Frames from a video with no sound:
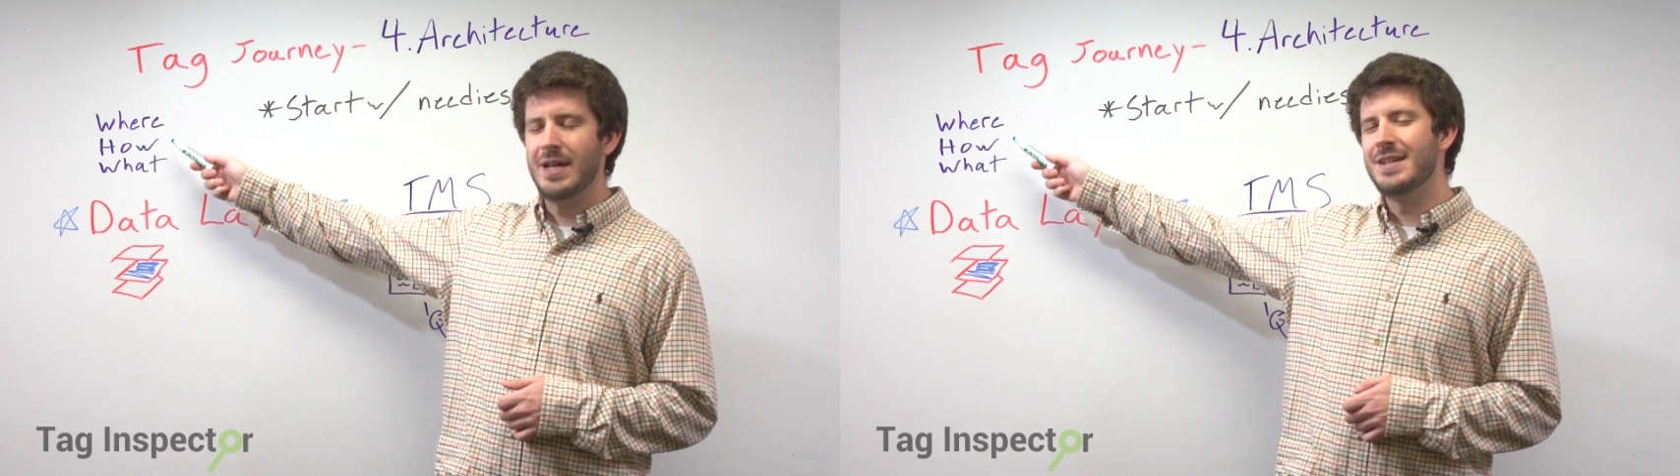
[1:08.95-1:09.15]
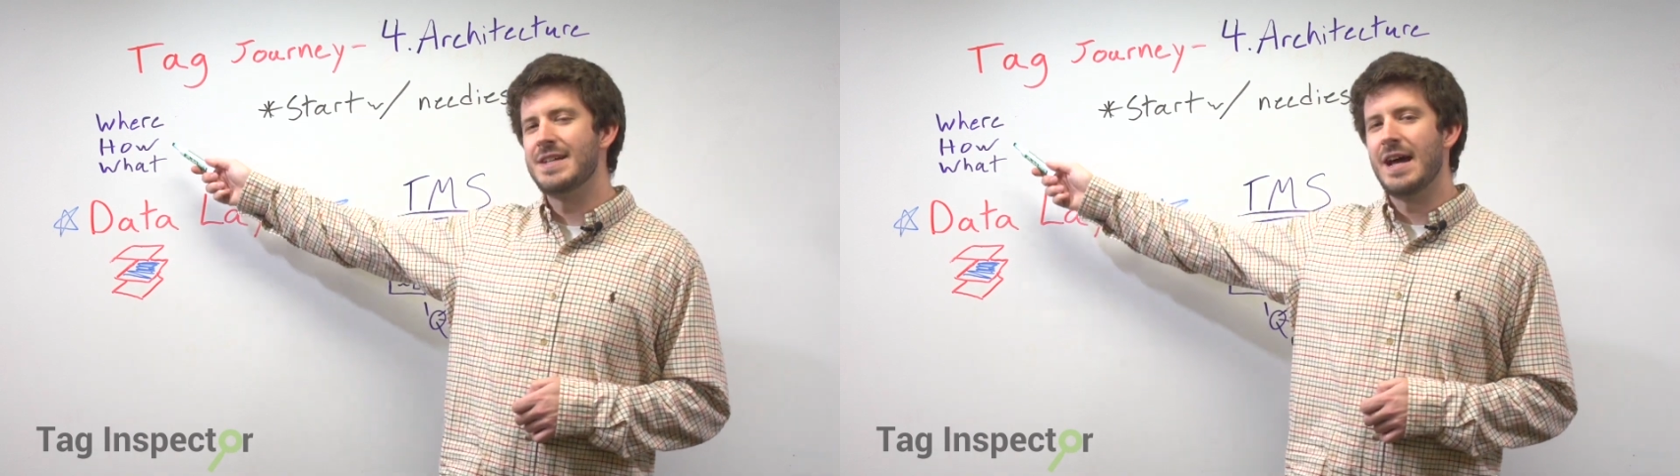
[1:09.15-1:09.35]

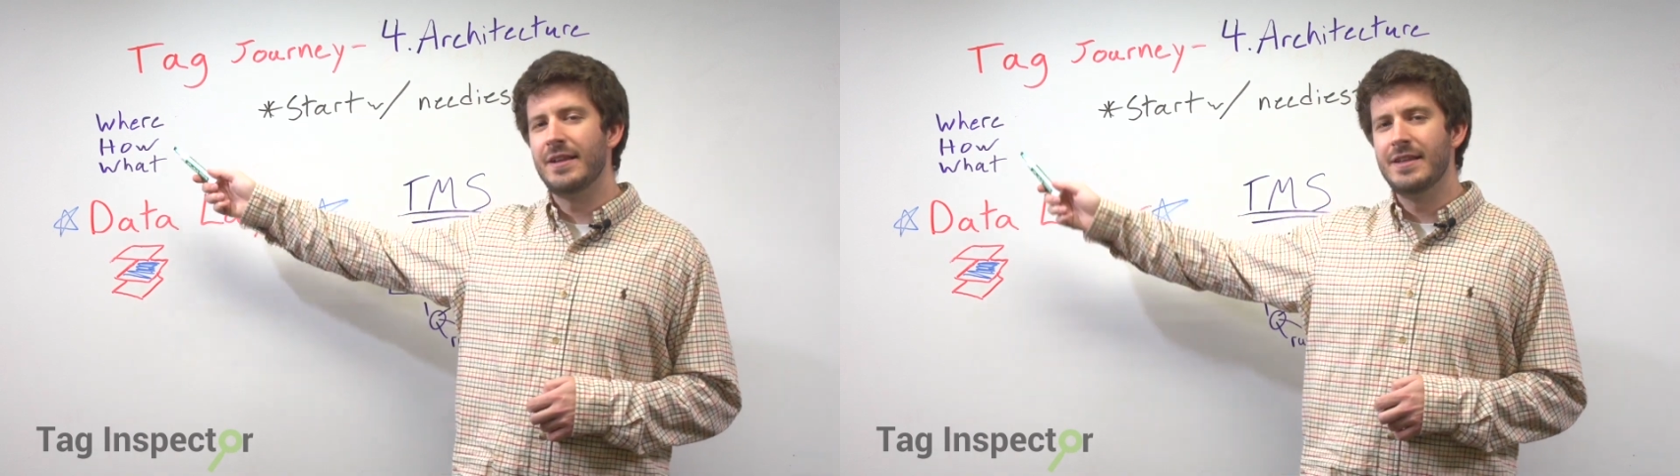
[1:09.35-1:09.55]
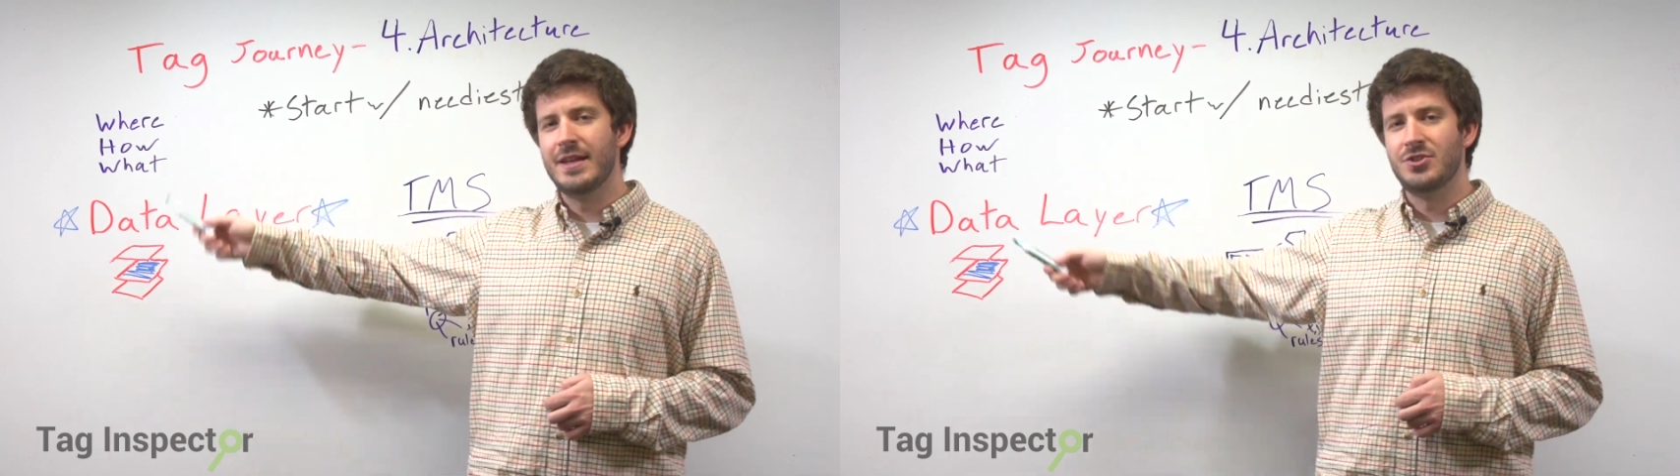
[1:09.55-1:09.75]

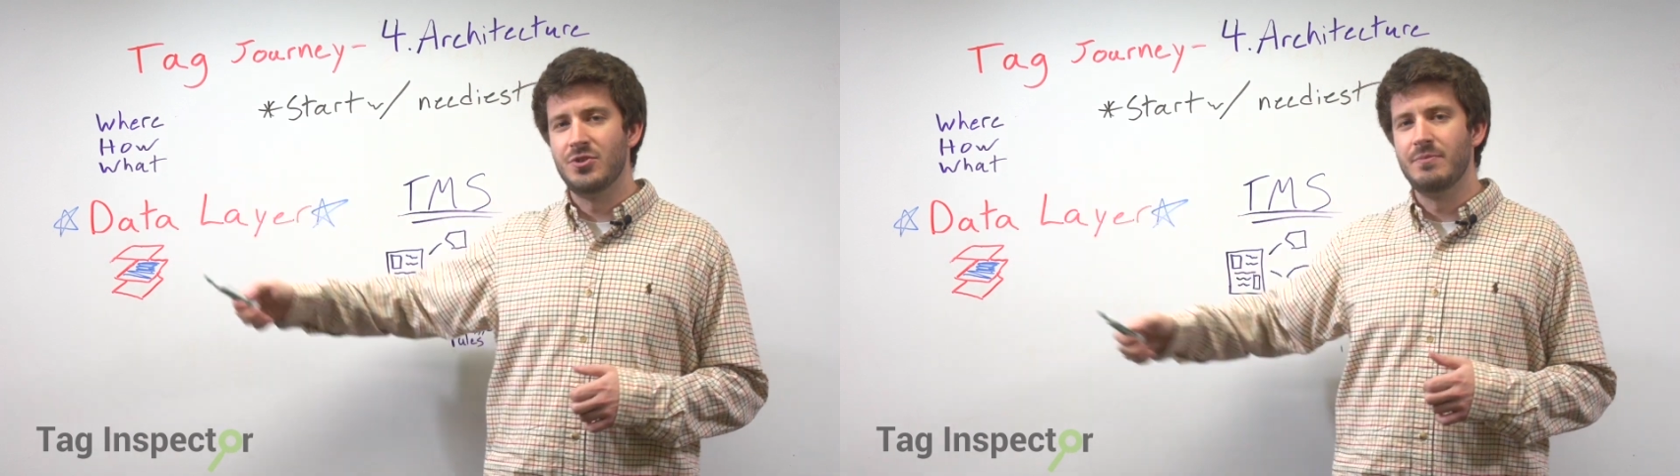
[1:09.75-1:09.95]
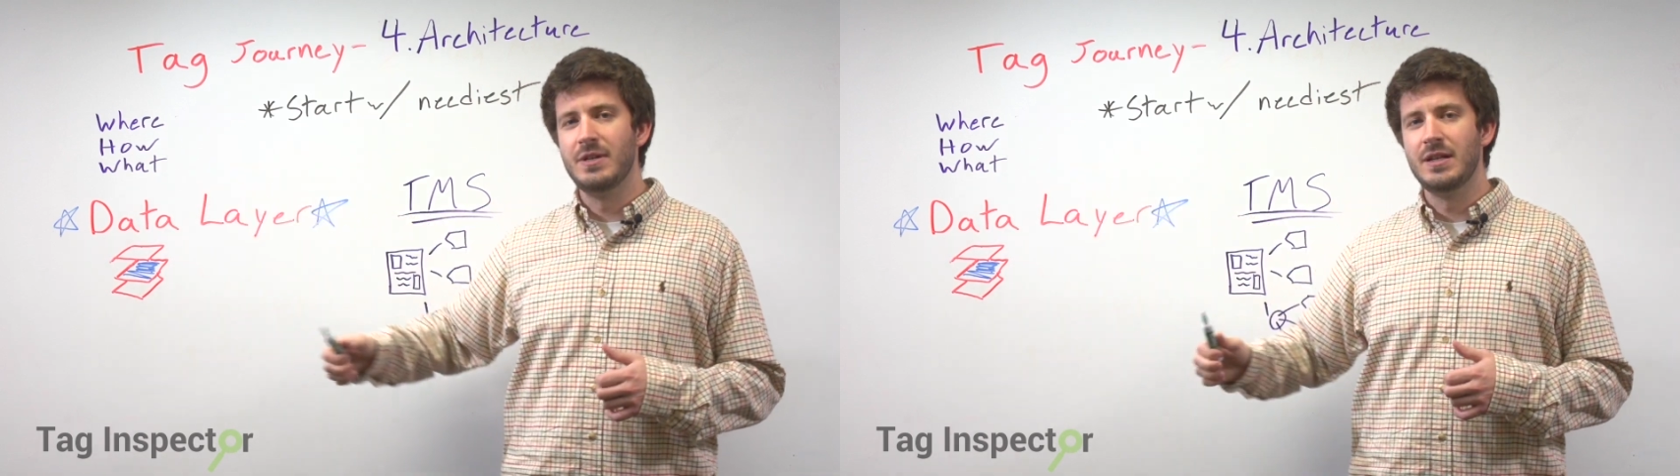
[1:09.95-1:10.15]
exactly they
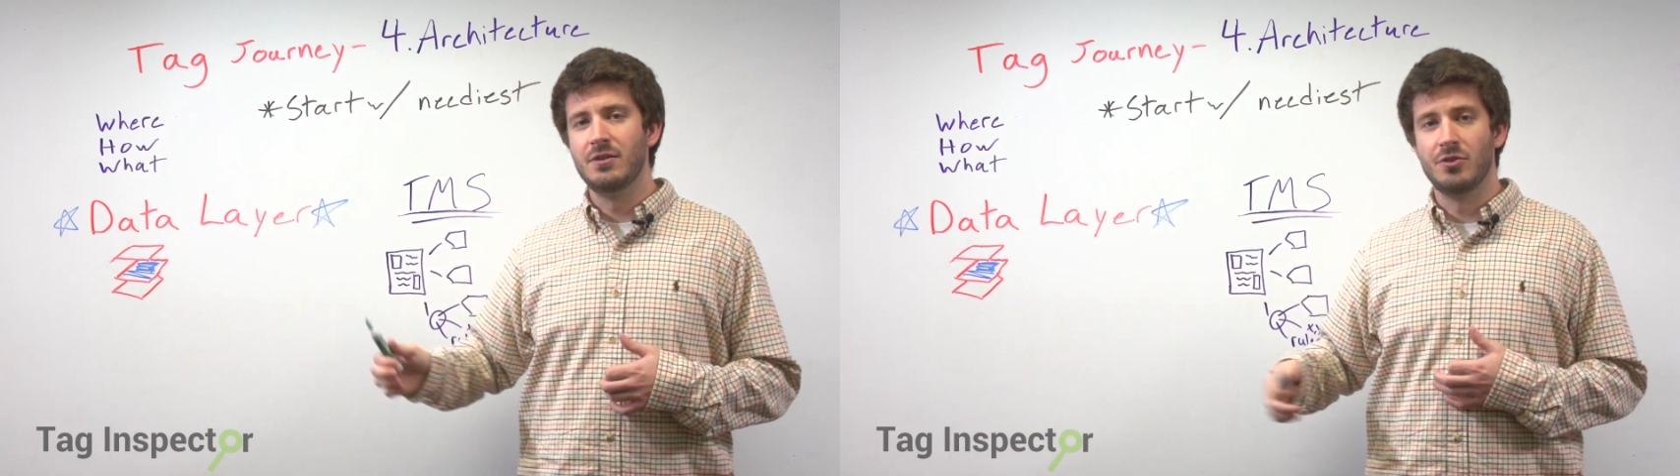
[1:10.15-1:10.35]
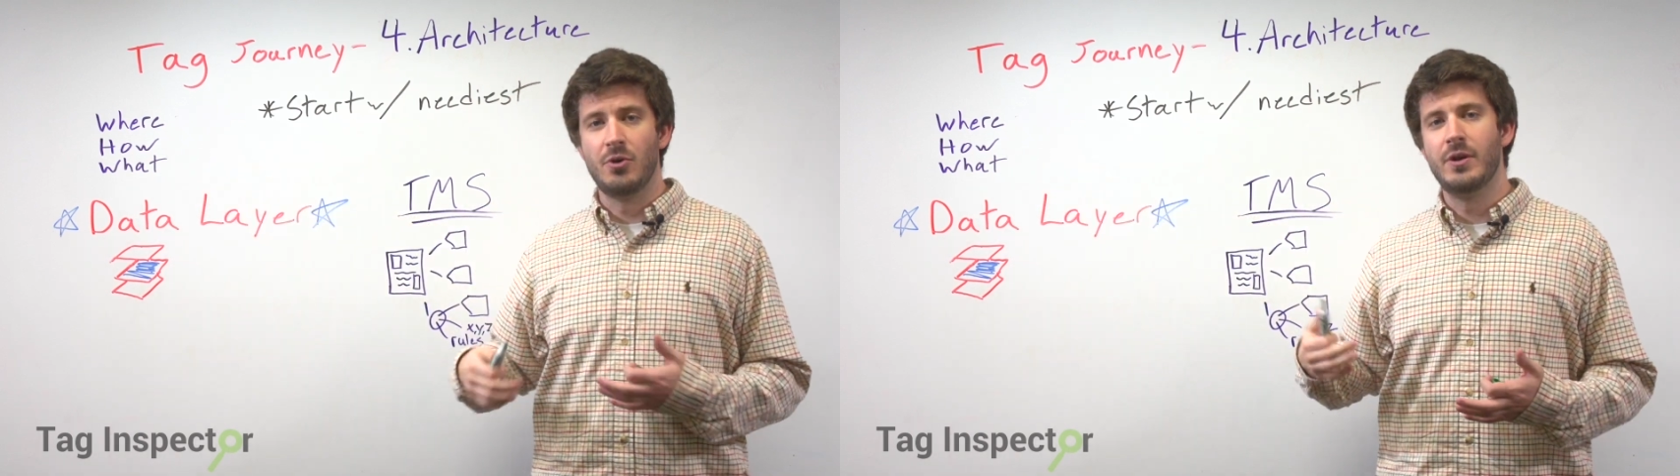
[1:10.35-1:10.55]
should be
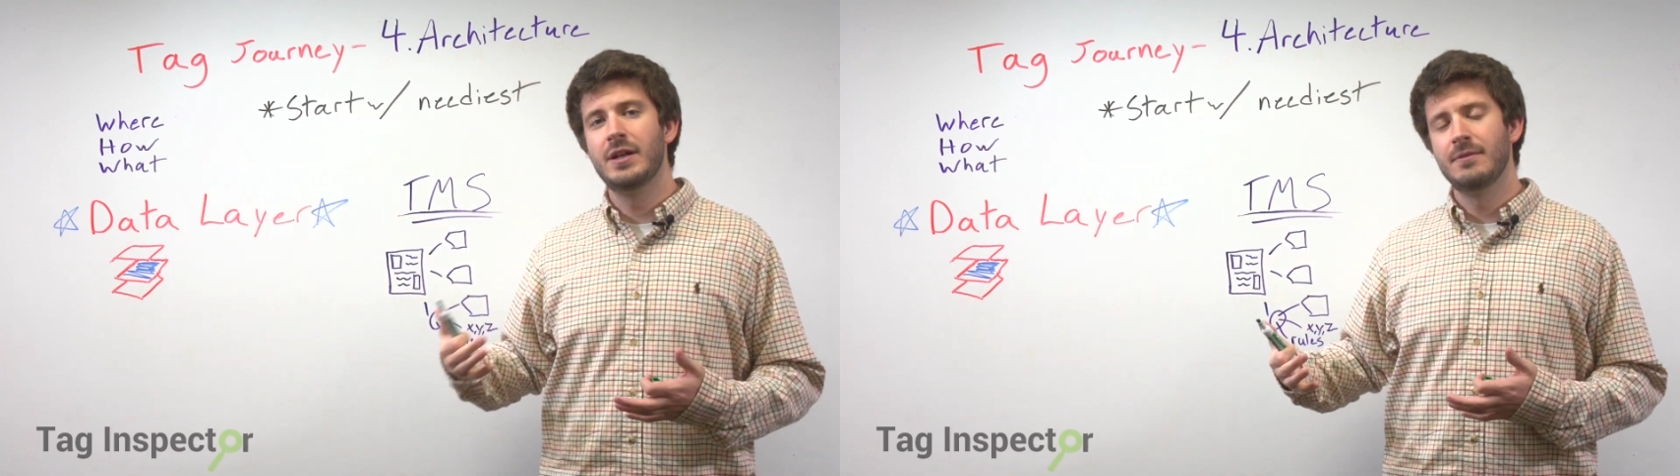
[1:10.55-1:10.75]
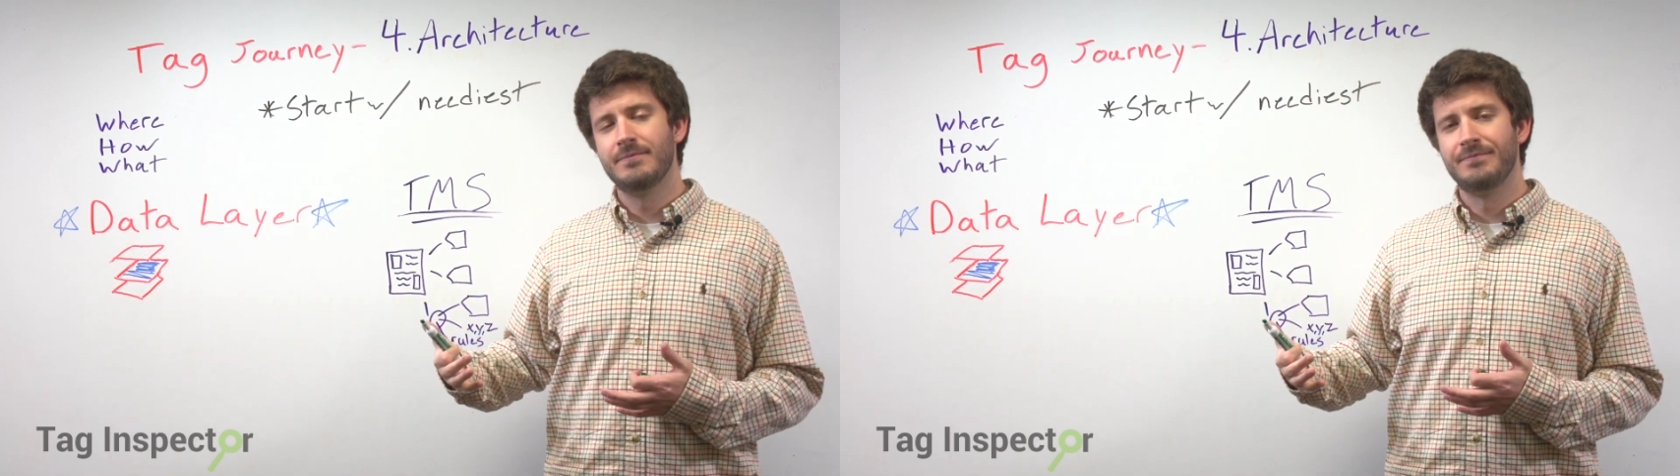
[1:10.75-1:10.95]
loading.